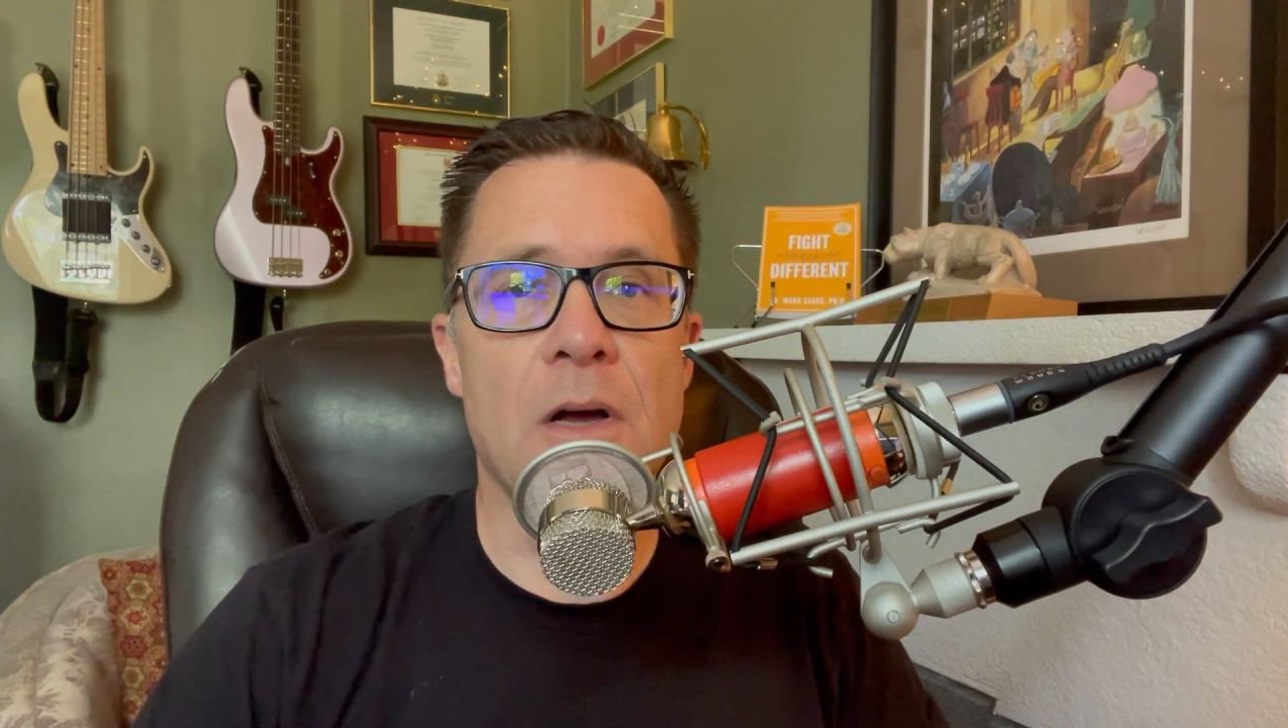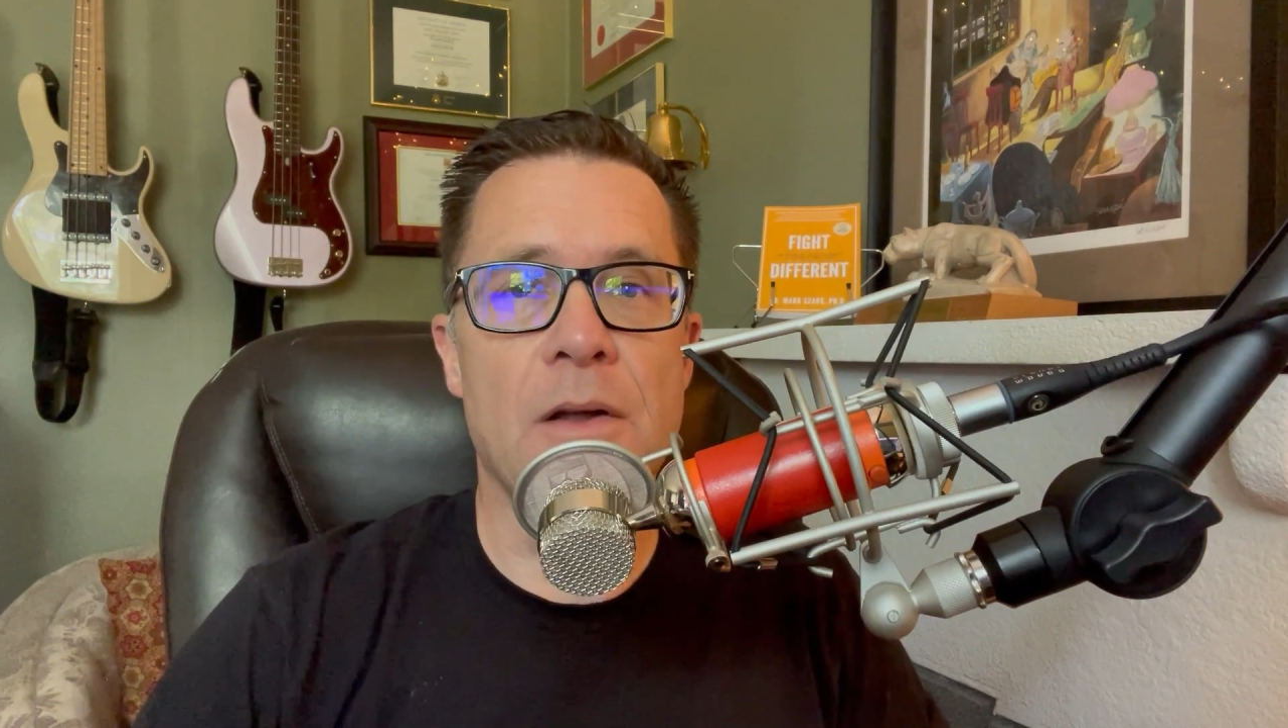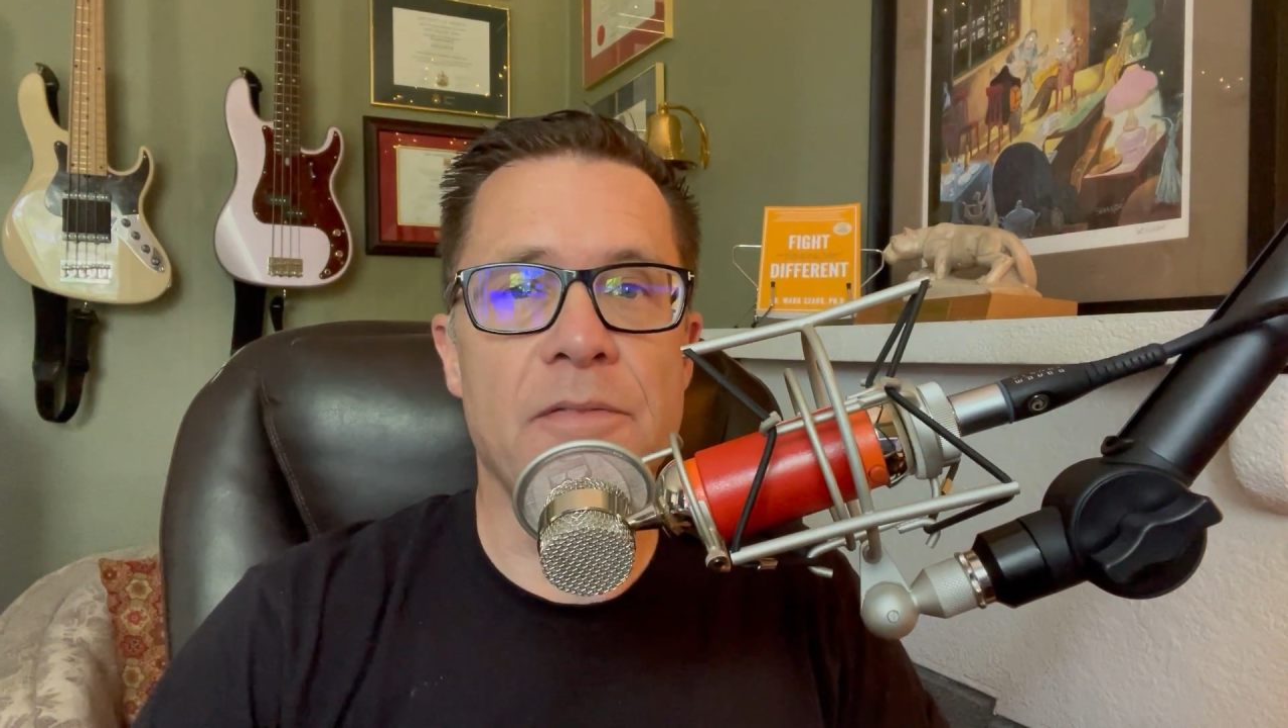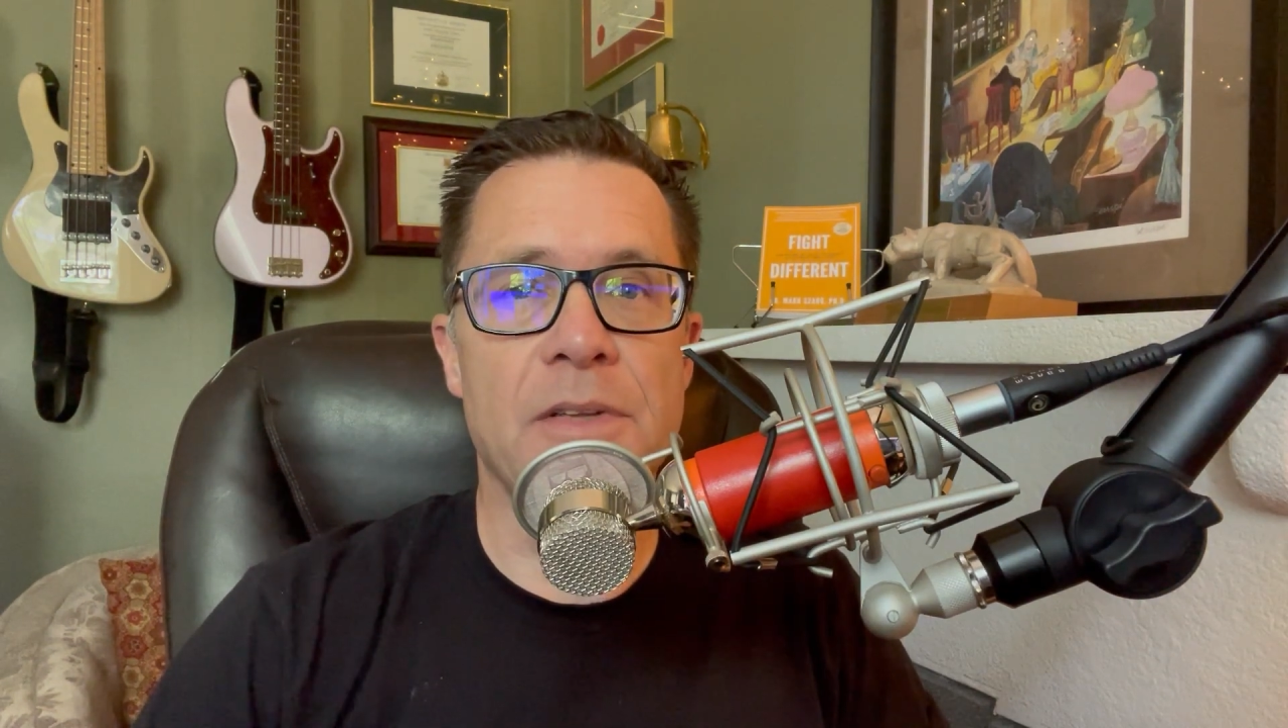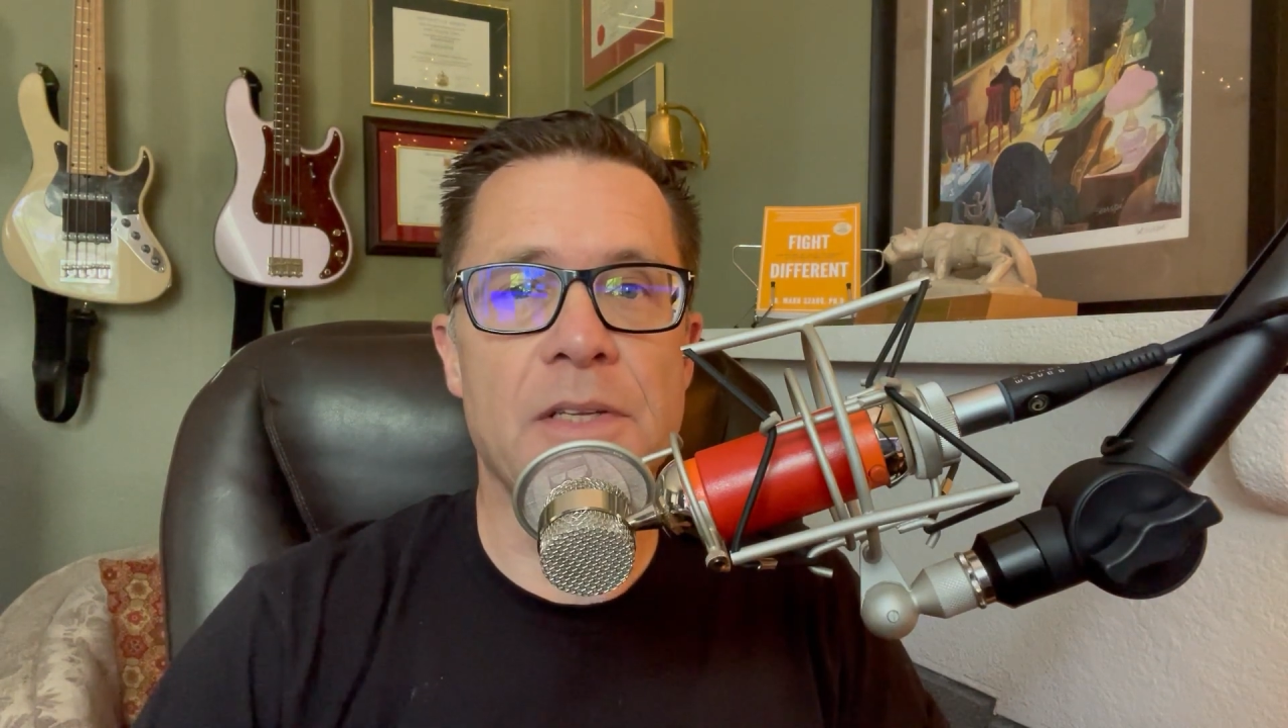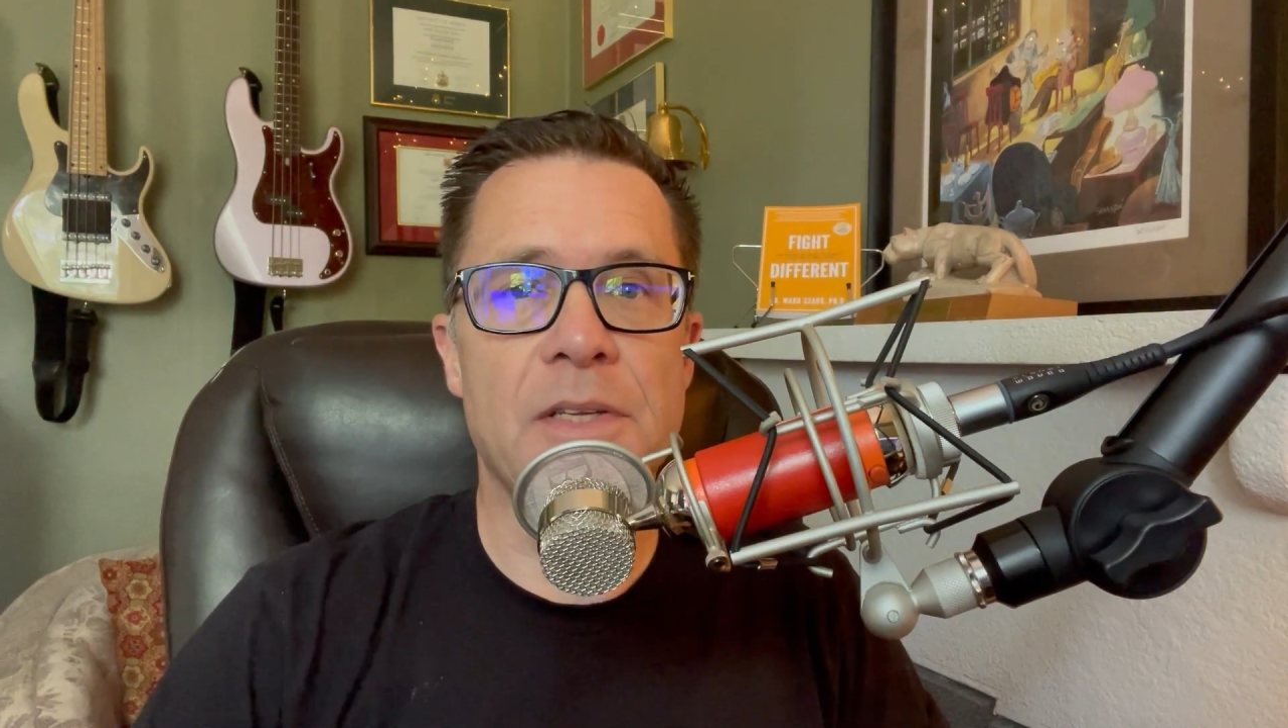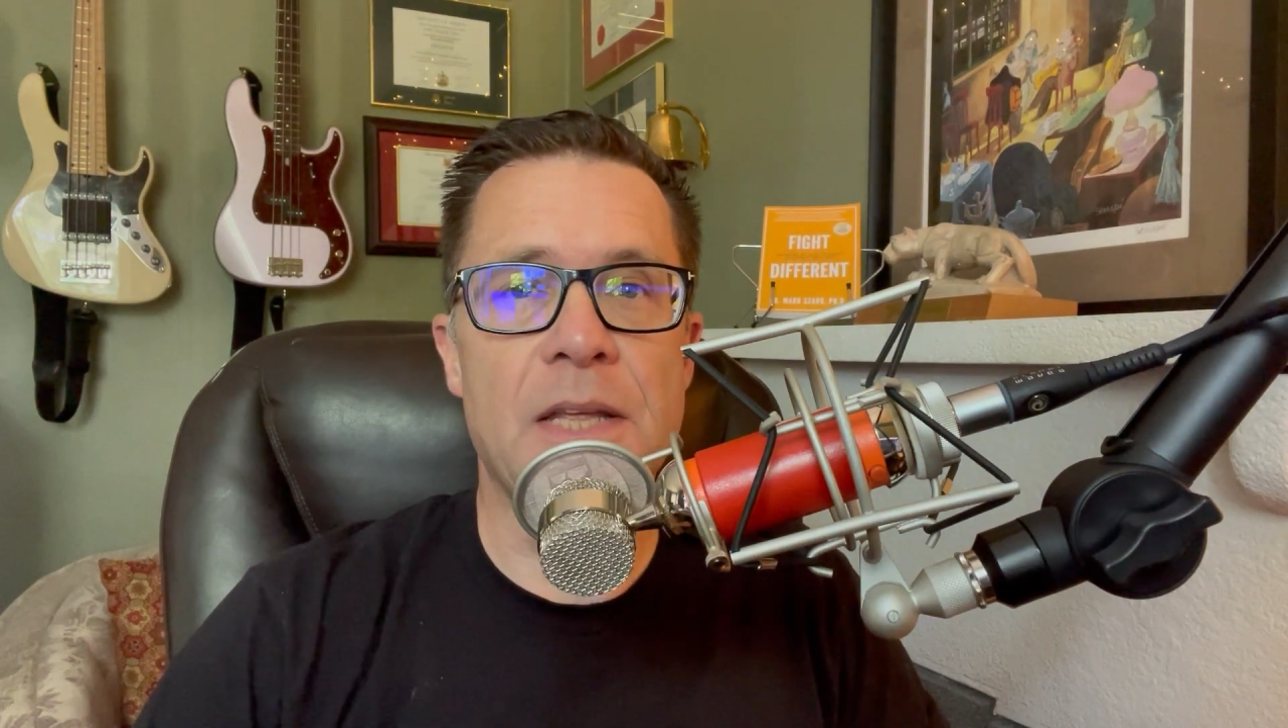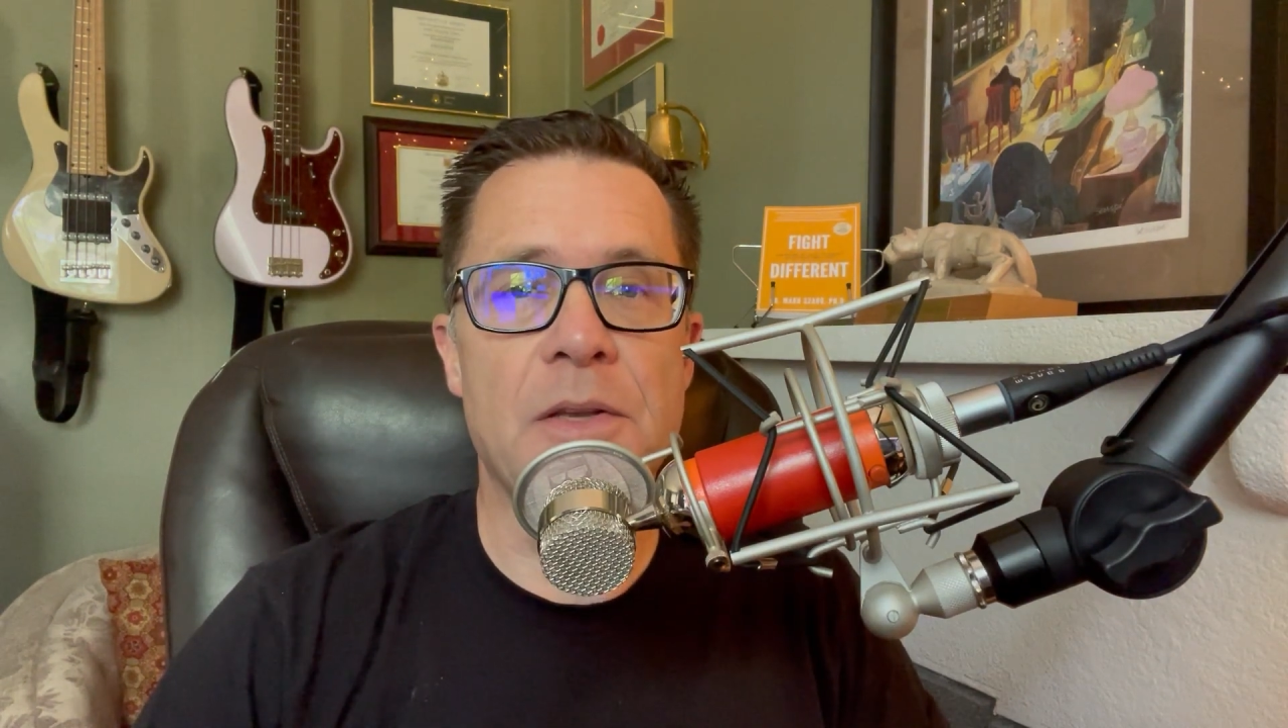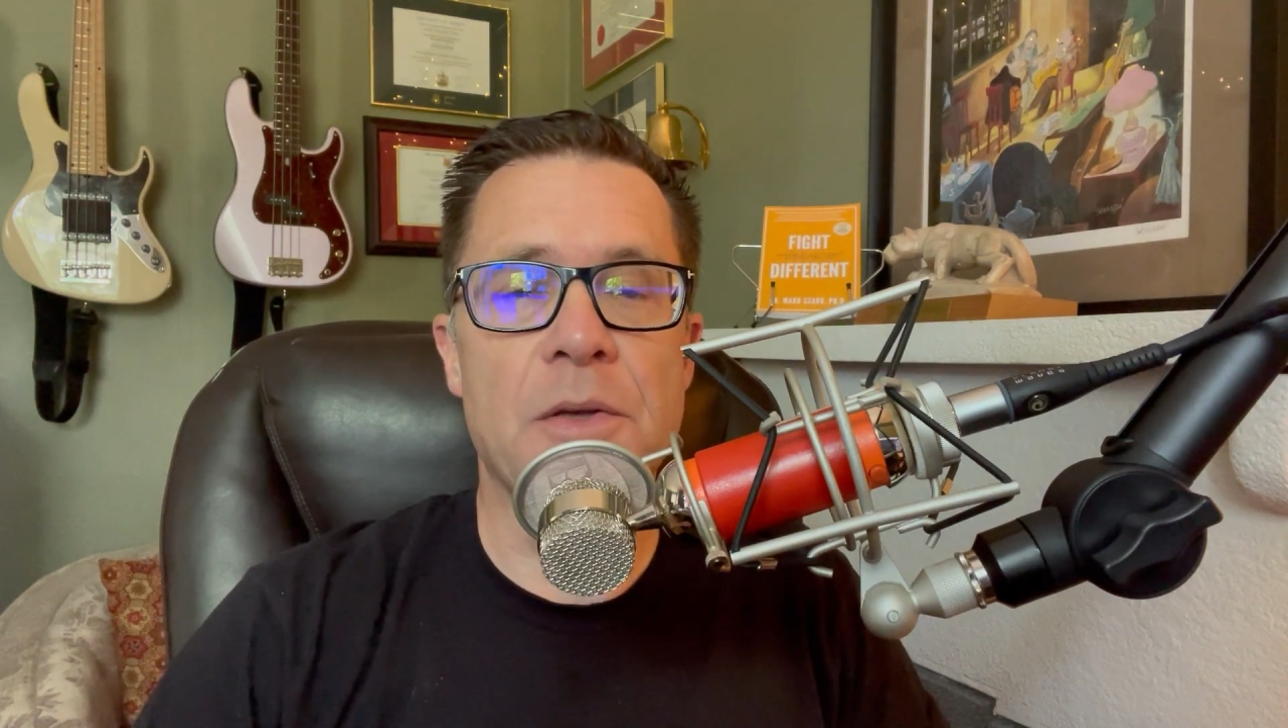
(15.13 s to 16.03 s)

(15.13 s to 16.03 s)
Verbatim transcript: conflicts and